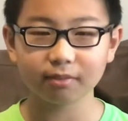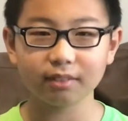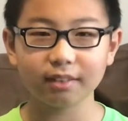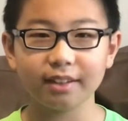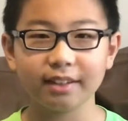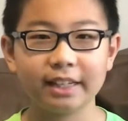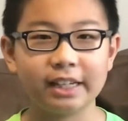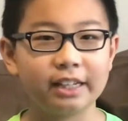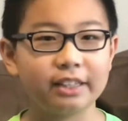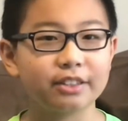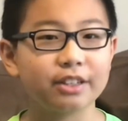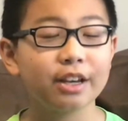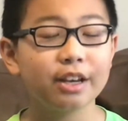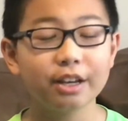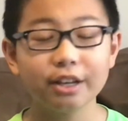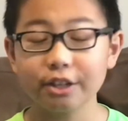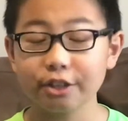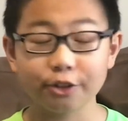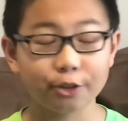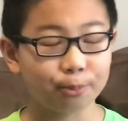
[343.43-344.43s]
and
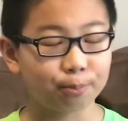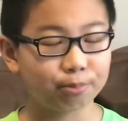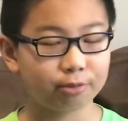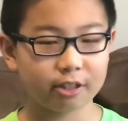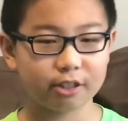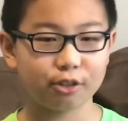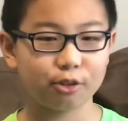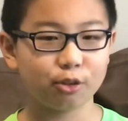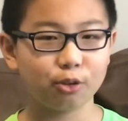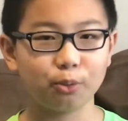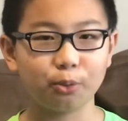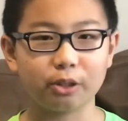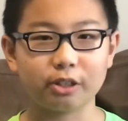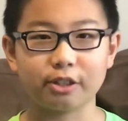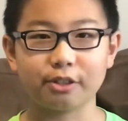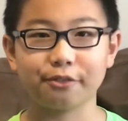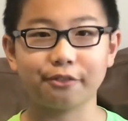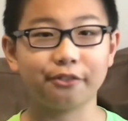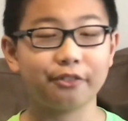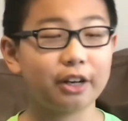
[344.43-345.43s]
so Bristol was
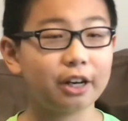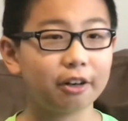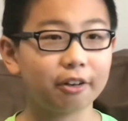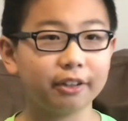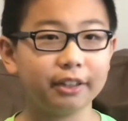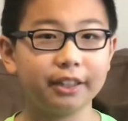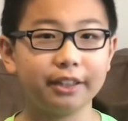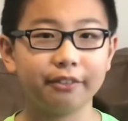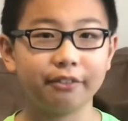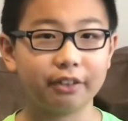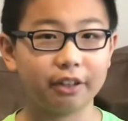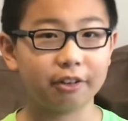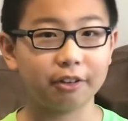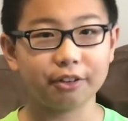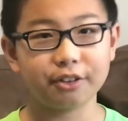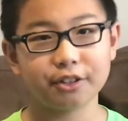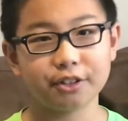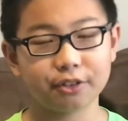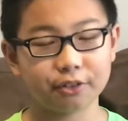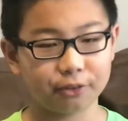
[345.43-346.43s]
very, very
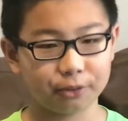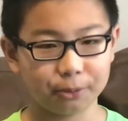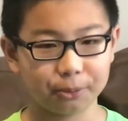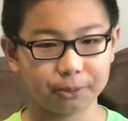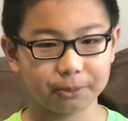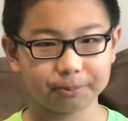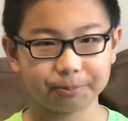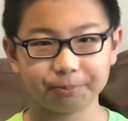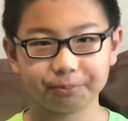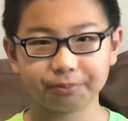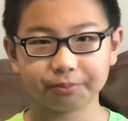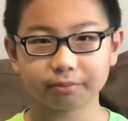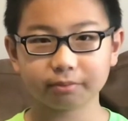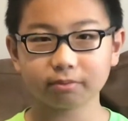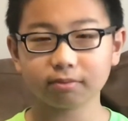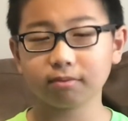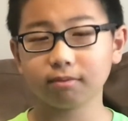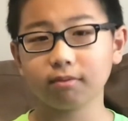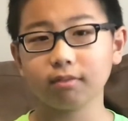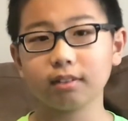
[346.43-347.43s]
screwed.
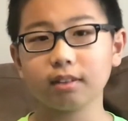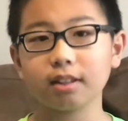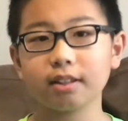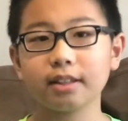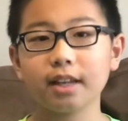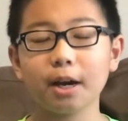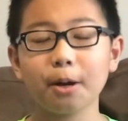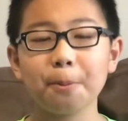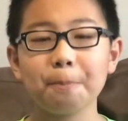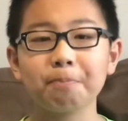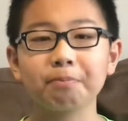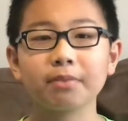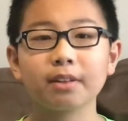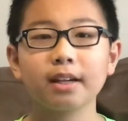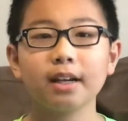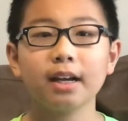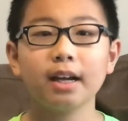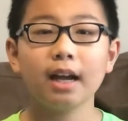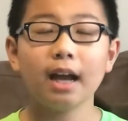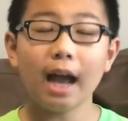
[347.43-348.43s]
Now,
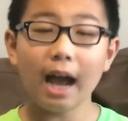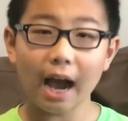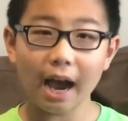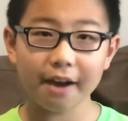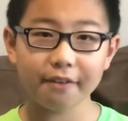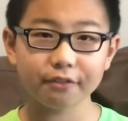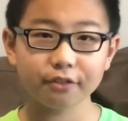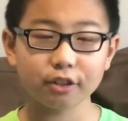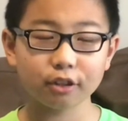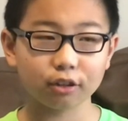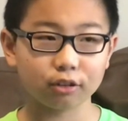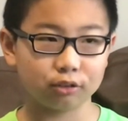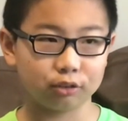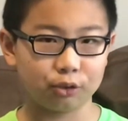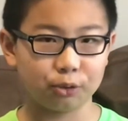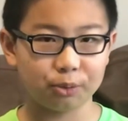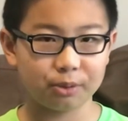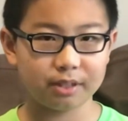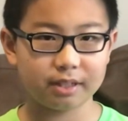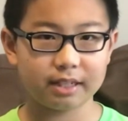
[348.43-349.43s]
after
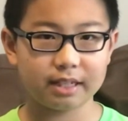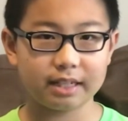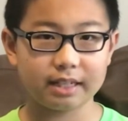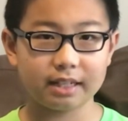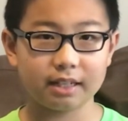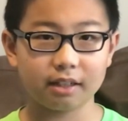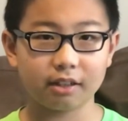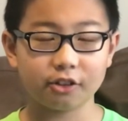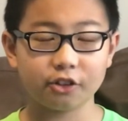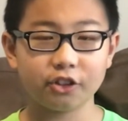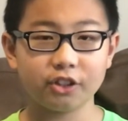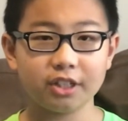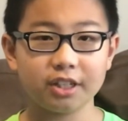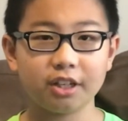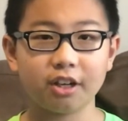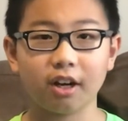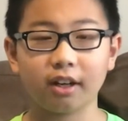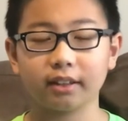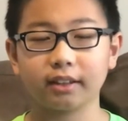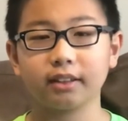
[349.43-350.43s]
Lucy,
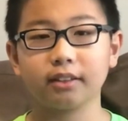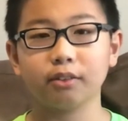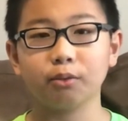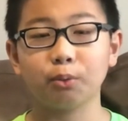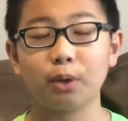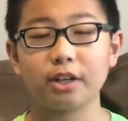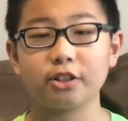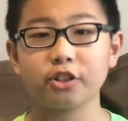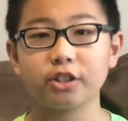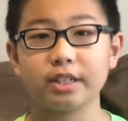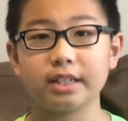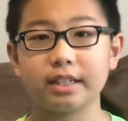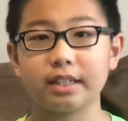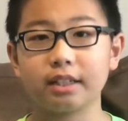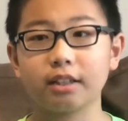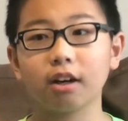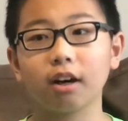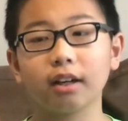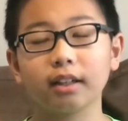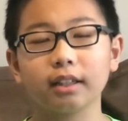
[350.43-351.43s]
when she
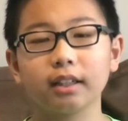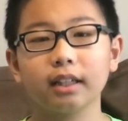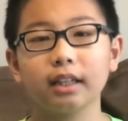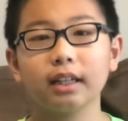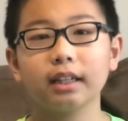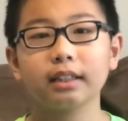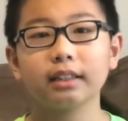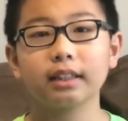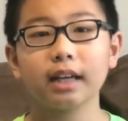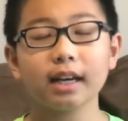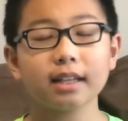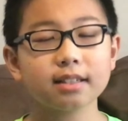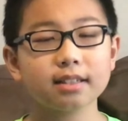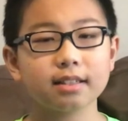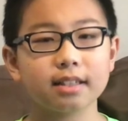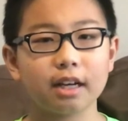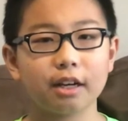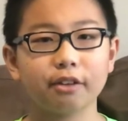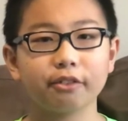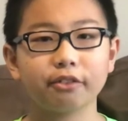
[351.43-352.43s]
got cast
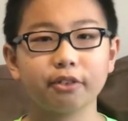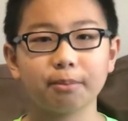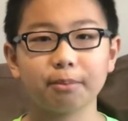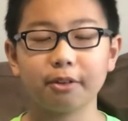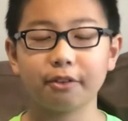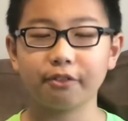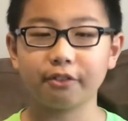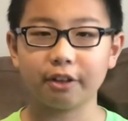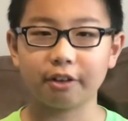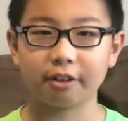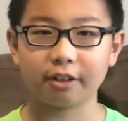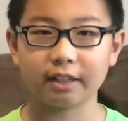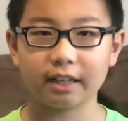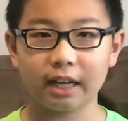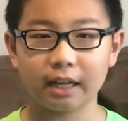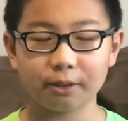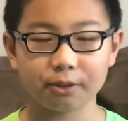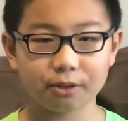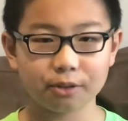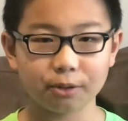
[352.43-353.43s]
down from the Fairy
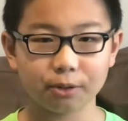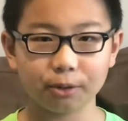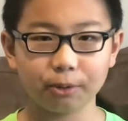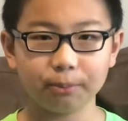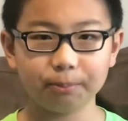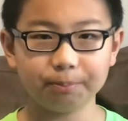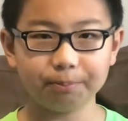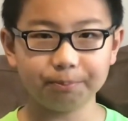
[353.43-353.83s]
Council,